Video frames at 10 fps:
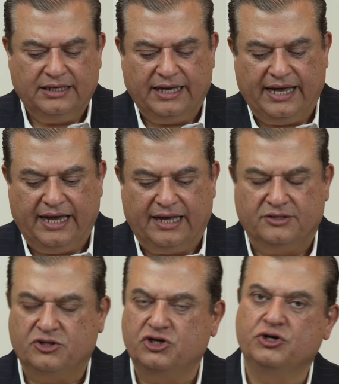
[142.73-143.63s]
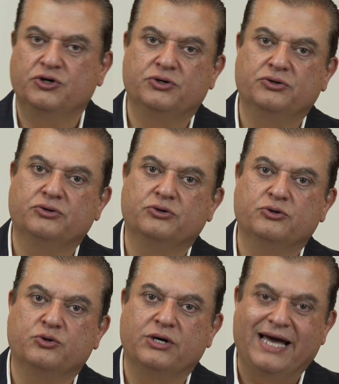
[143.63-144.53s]
and
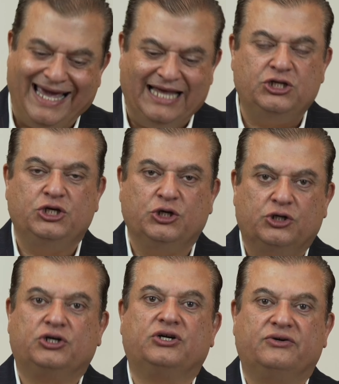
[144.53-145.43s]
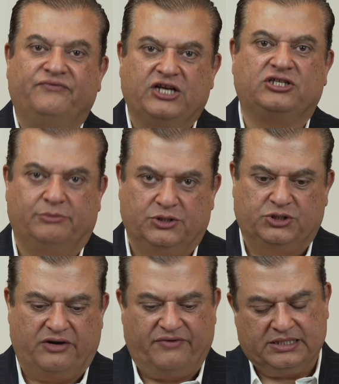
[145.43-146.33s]
you eat your vegetable
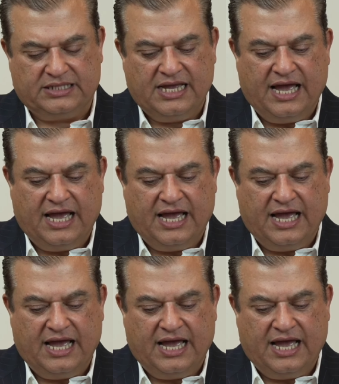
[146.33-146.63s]
servings.